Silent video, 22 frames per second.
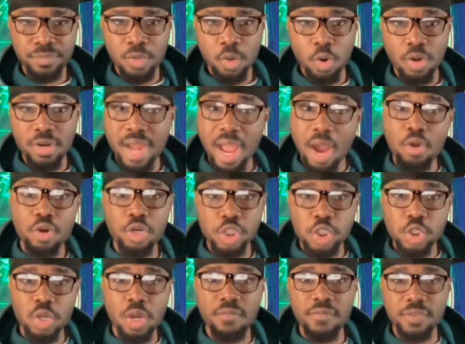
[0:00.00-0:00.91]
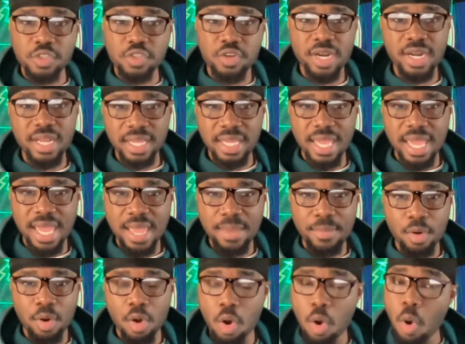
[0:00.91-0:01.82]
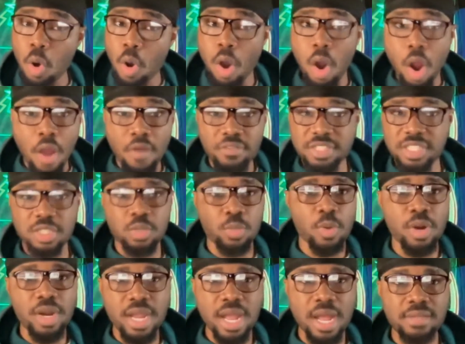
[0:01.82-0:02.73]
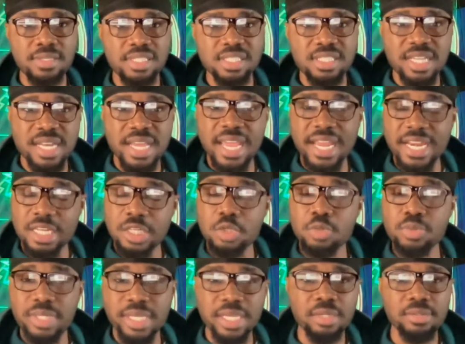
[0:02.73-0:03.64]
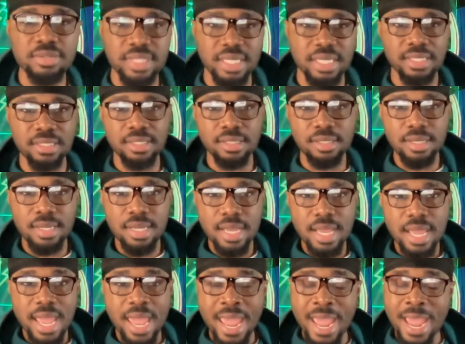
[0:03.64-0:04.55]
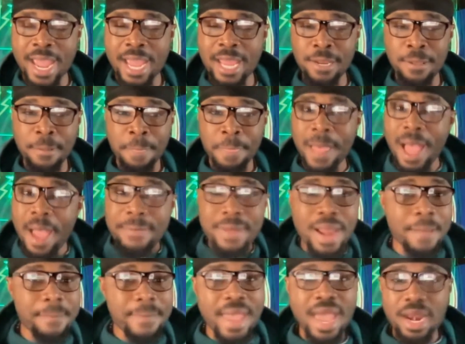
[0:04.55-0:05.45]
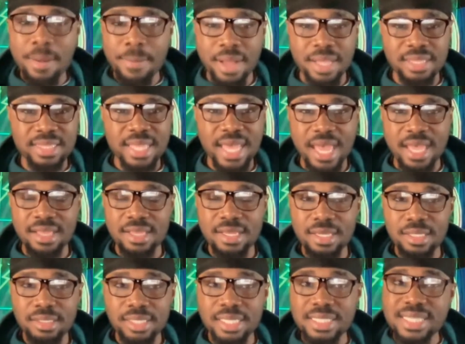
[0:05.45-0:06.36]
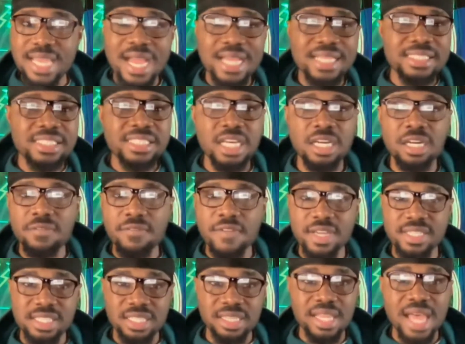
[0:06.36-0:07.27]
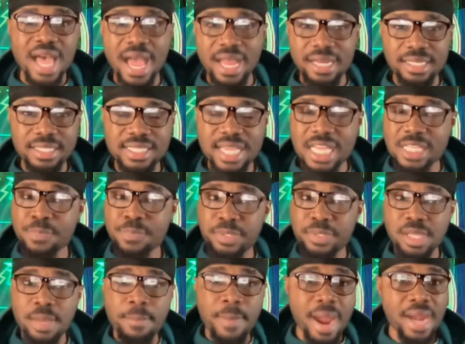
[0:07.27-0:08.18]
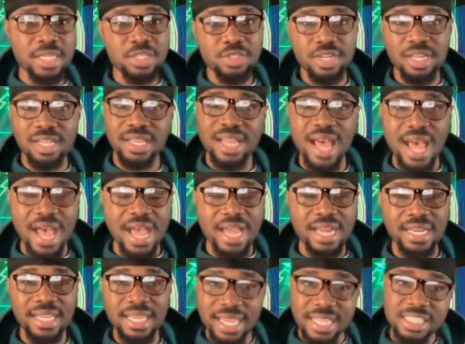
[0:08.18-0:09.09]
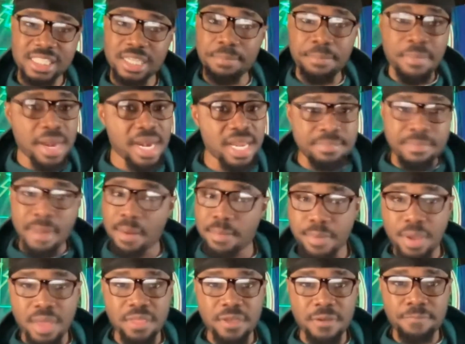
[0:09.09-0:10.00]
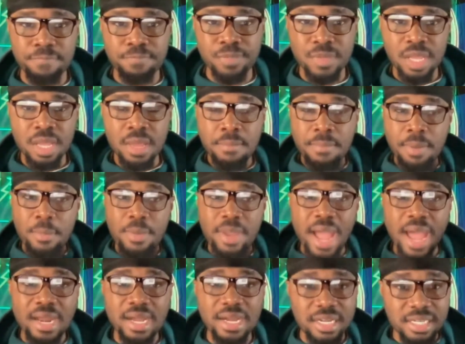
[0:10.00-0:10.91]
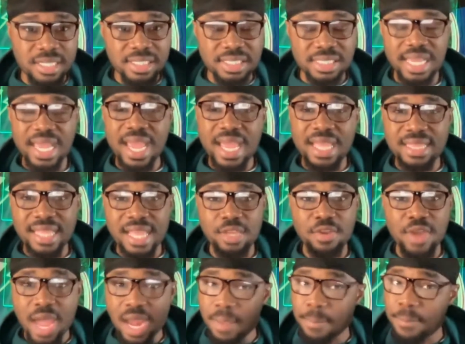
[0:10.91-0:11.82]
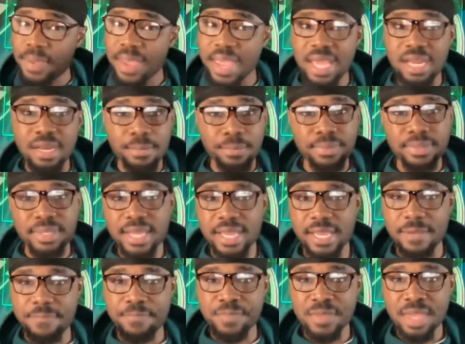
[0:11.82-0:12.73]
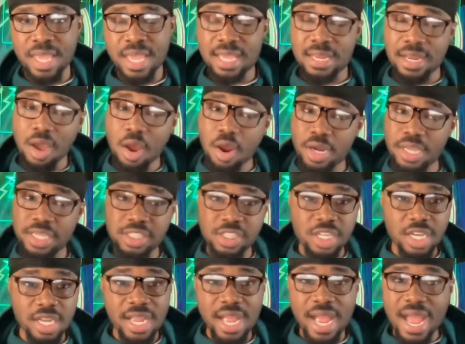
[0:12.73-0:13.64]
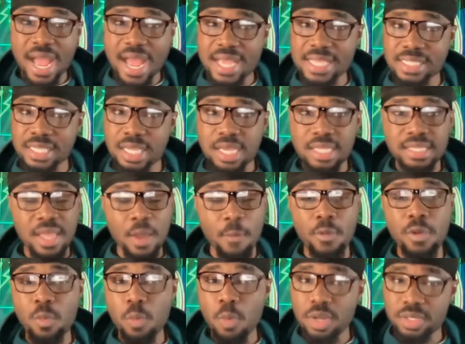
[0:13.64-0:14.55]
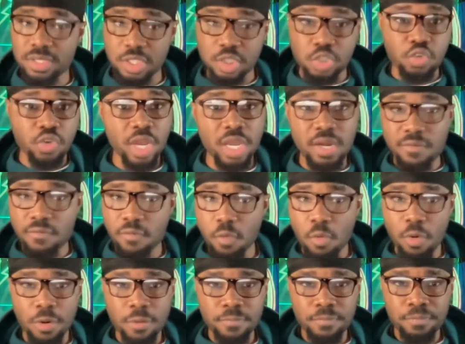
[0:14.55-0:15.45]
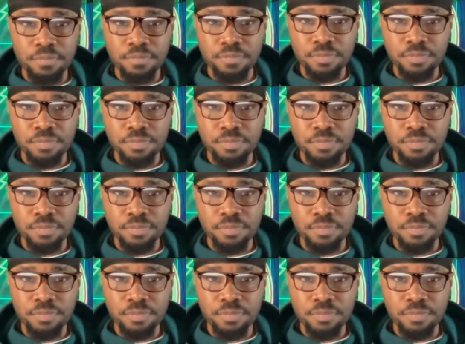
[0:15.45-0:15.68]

or not going to show up for training camp or offseason workouts until they get a new deal done. And I'm not mad about that. These guys sacrifice a lot. These guys put their bodies on the line. Get your money, my brother. But we got to understand that you got to pay to play. And all these young guys that we want to trade for,